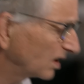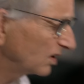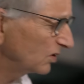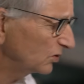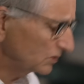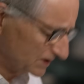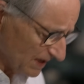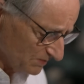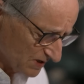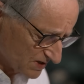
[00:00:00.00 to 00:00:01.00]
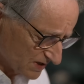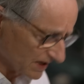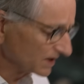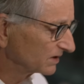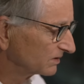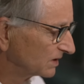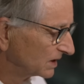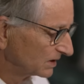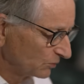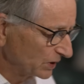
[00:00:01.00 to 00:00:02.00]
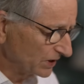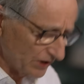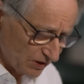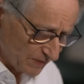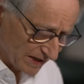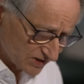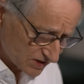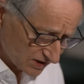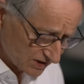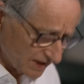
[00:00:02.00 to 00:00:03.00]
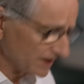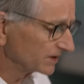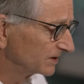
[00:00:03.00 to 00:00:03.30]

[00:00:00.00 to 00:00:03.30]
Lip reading: Oh, damn this thing. We're going to go back and start again.